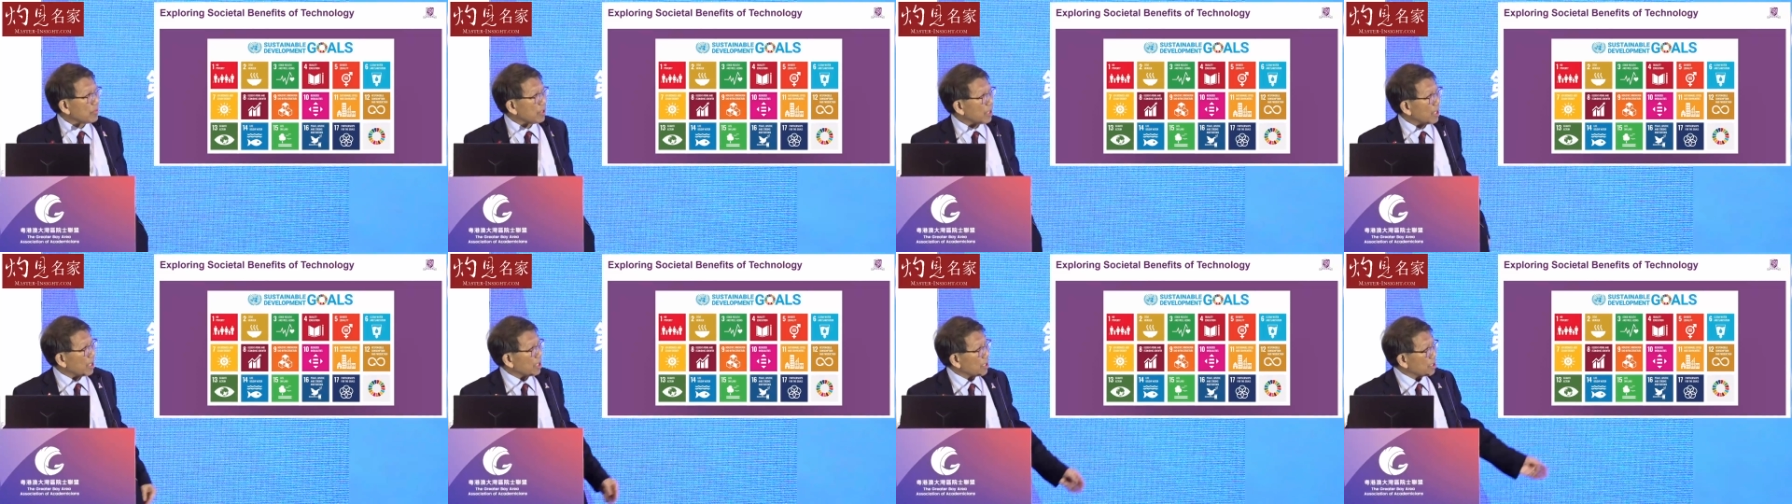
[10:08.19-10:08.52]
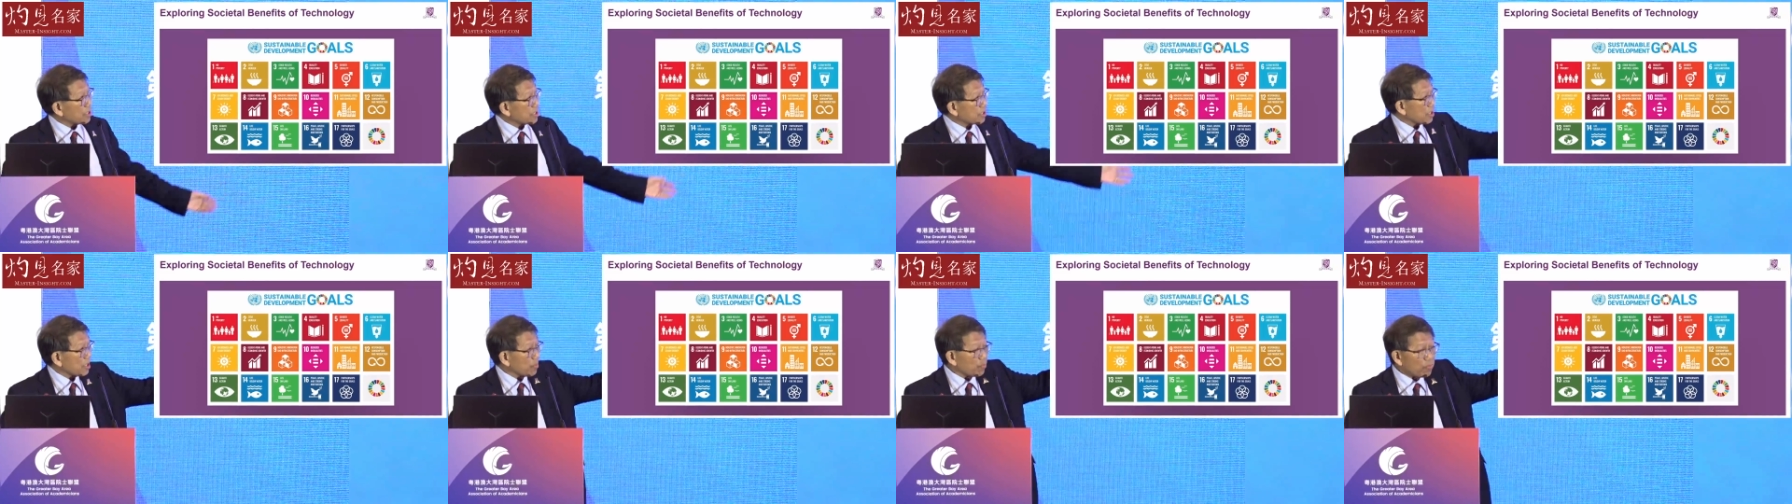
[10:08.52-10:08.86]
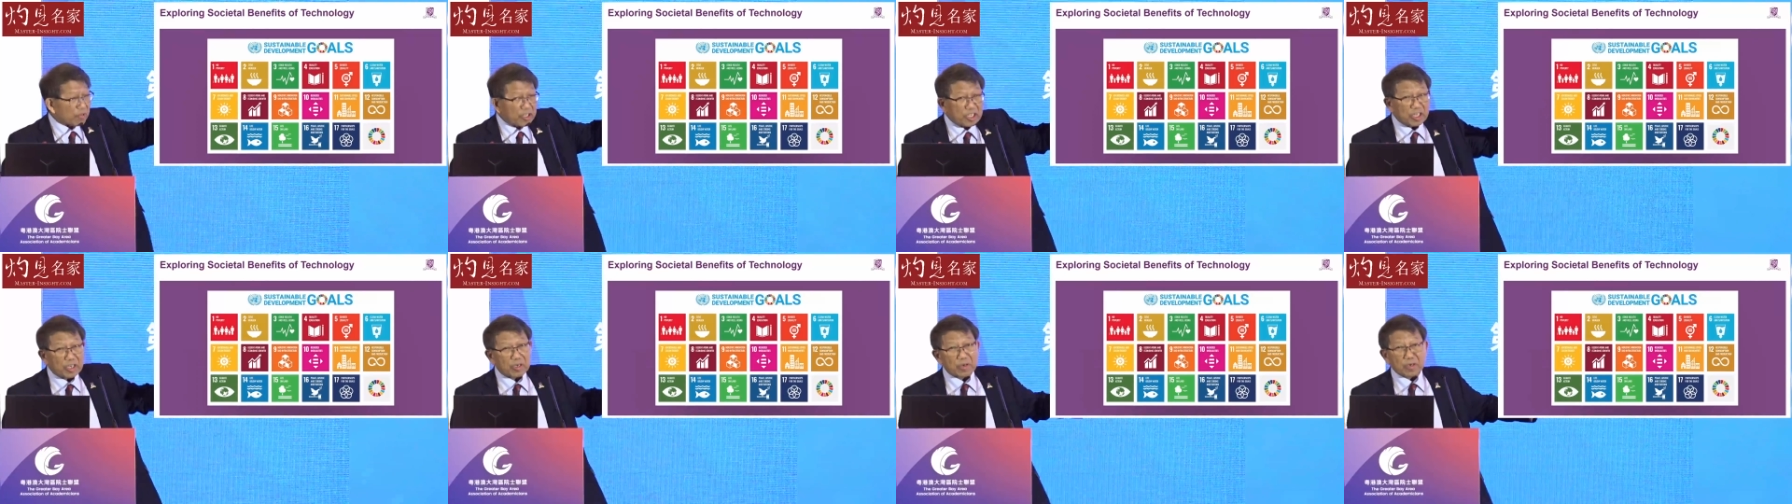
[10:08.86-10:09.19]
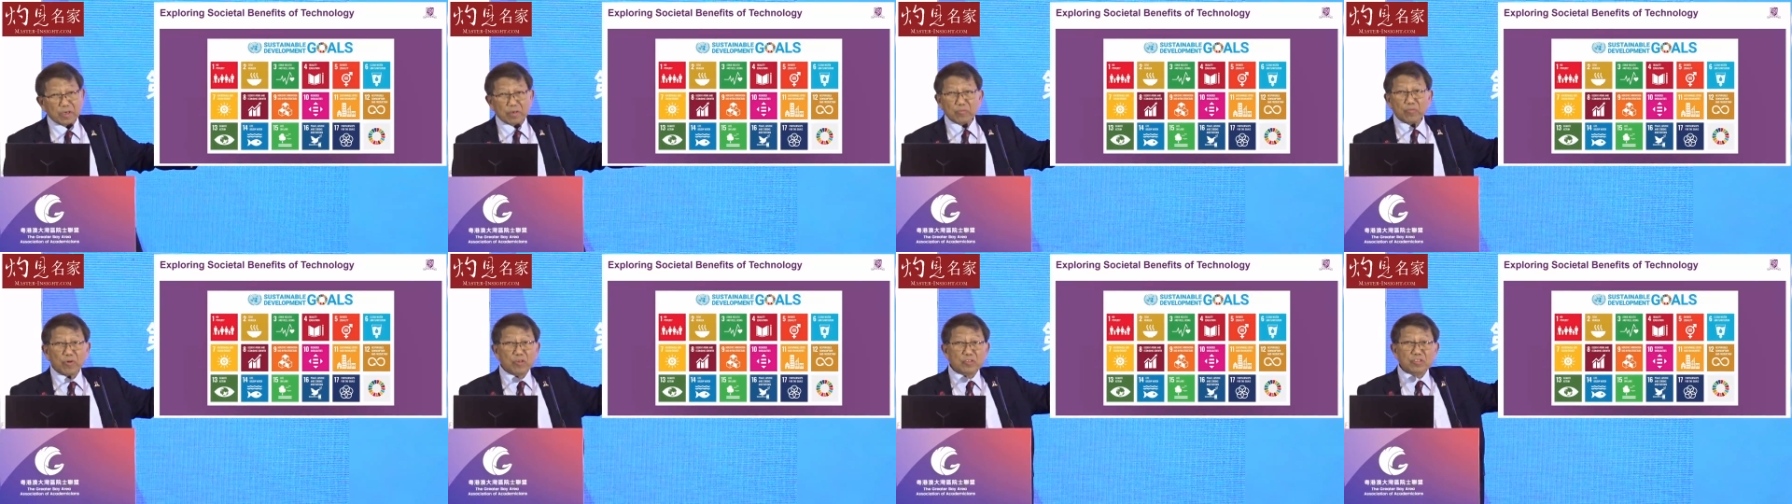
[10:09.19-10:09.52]
I listed them
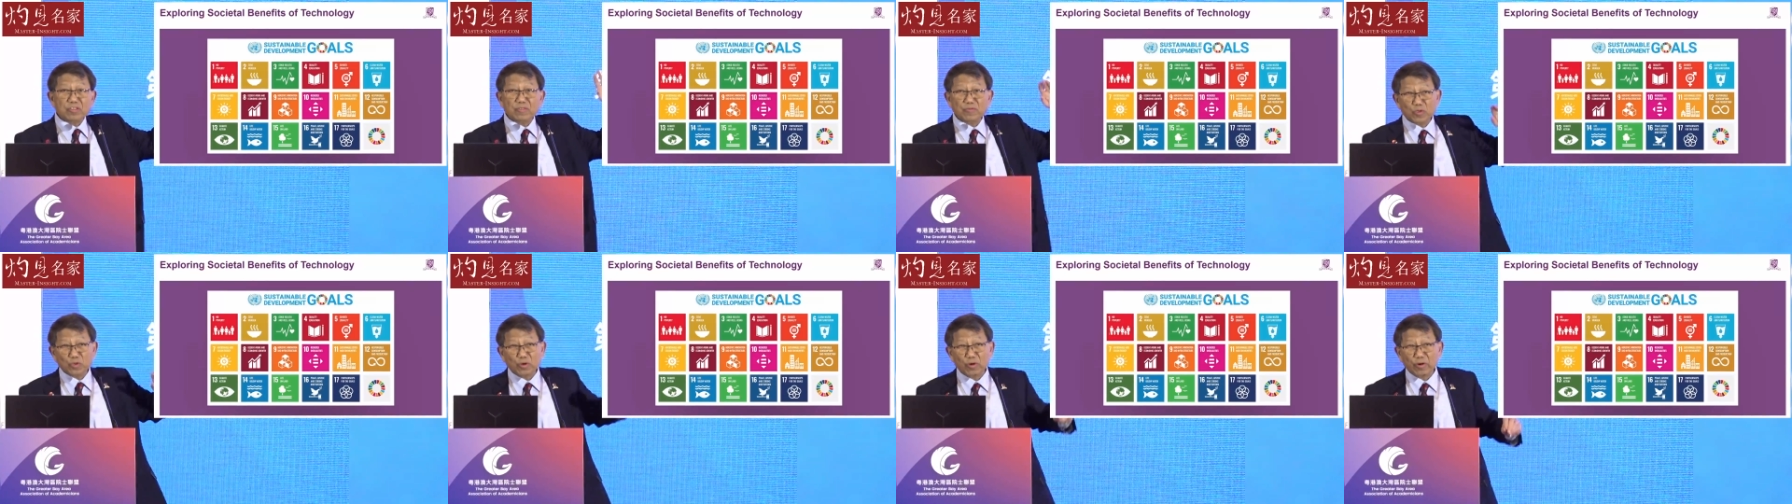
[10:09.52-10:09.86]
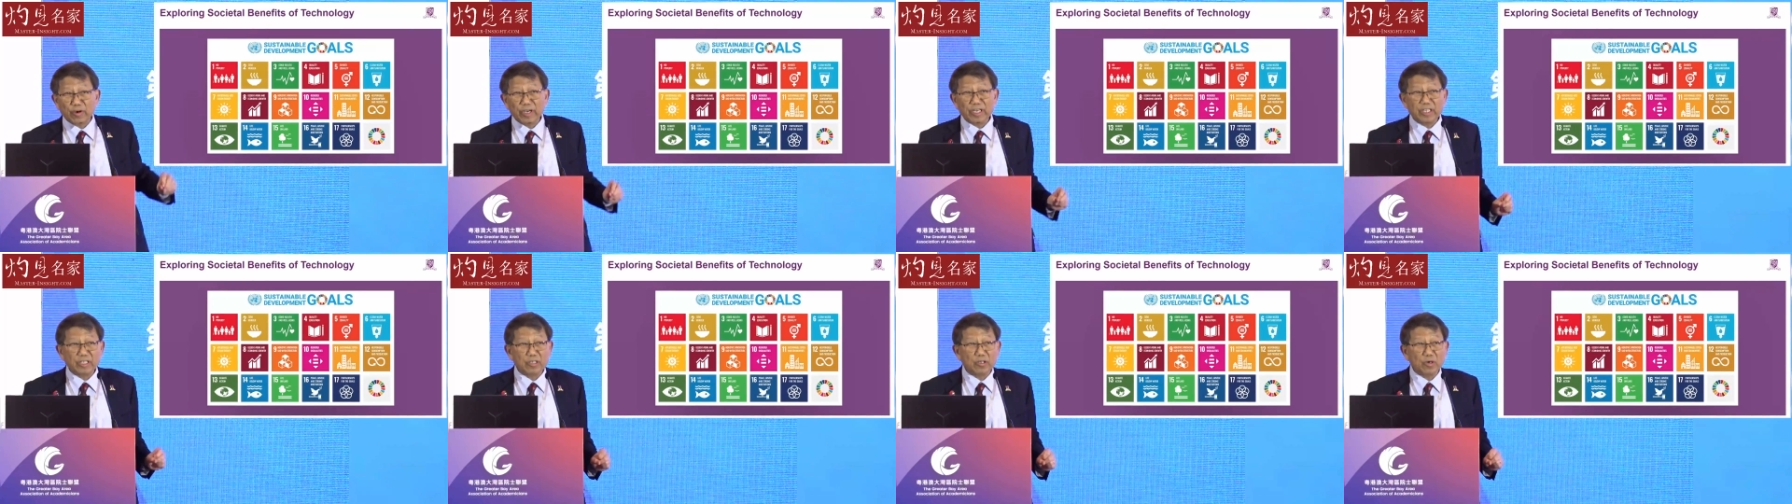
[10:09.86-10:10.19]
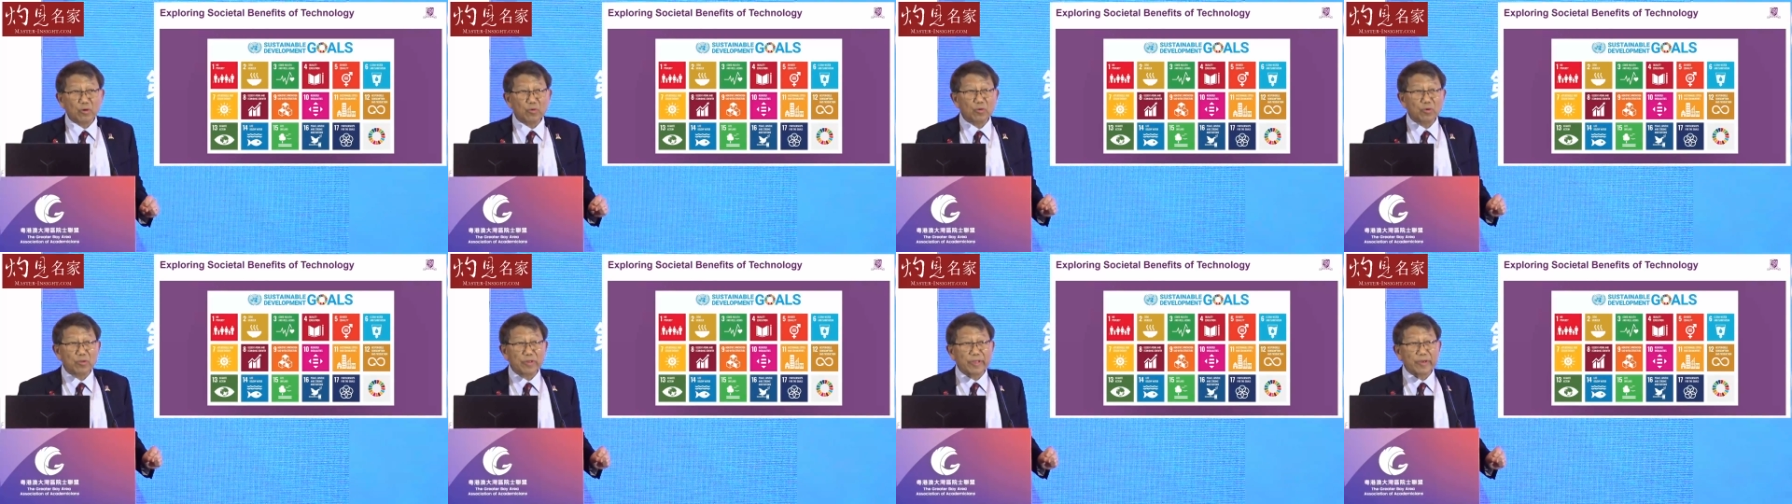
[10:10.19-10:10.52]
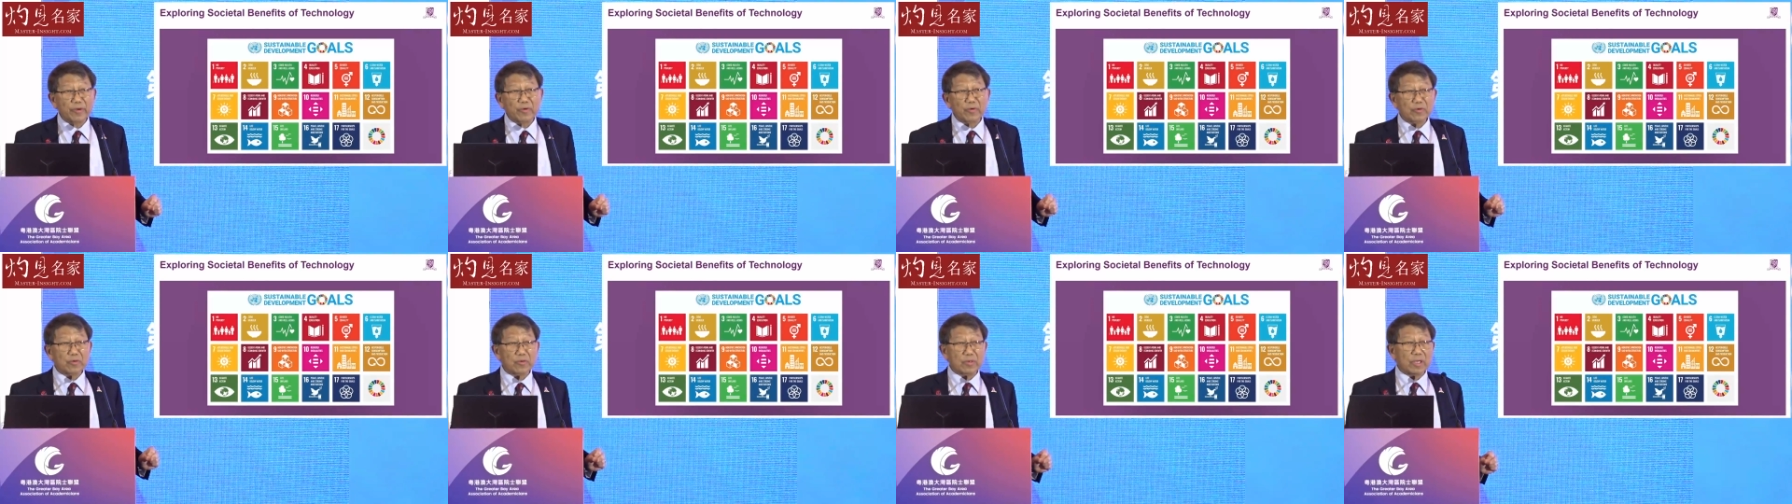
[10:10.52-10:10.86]
here. Most of you already know who they
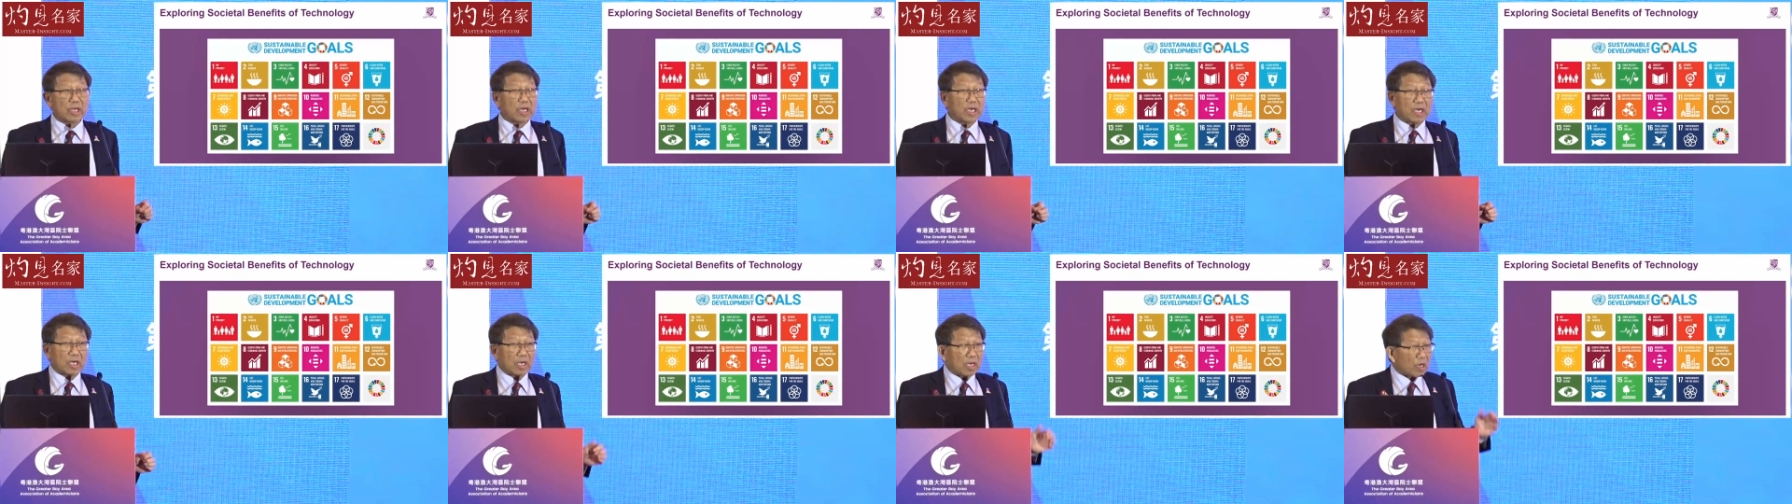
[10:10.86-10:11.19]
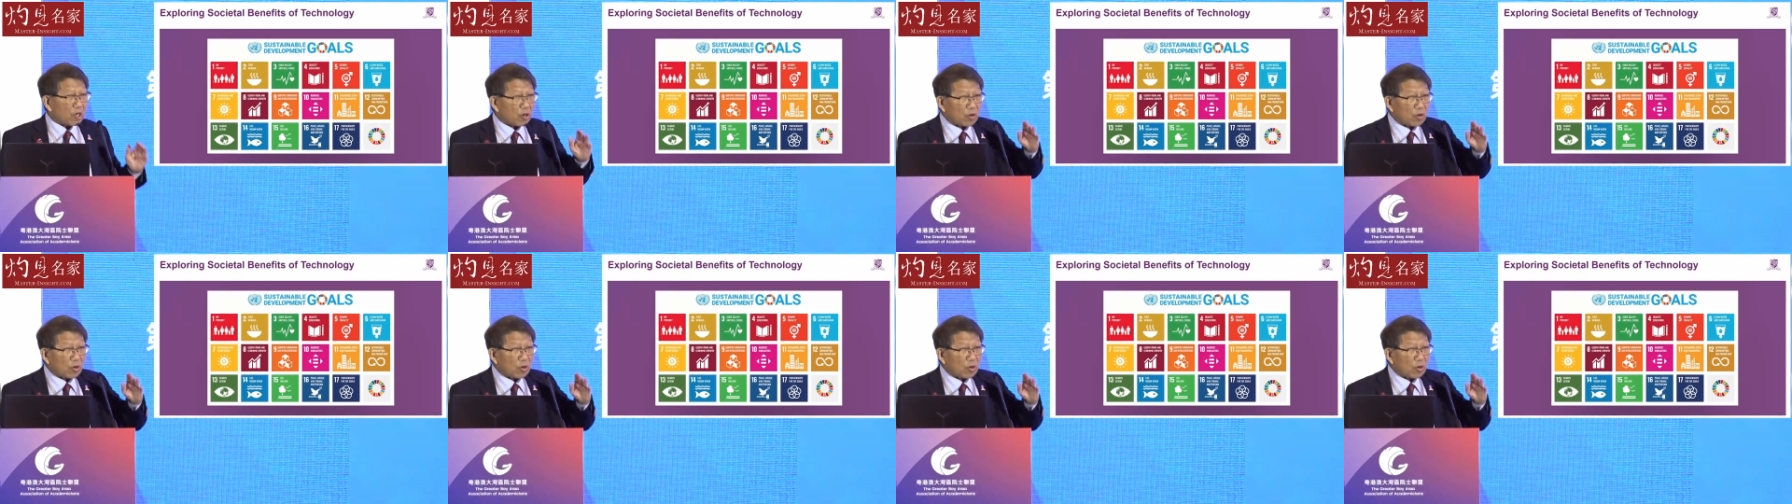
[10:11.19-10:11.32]
are.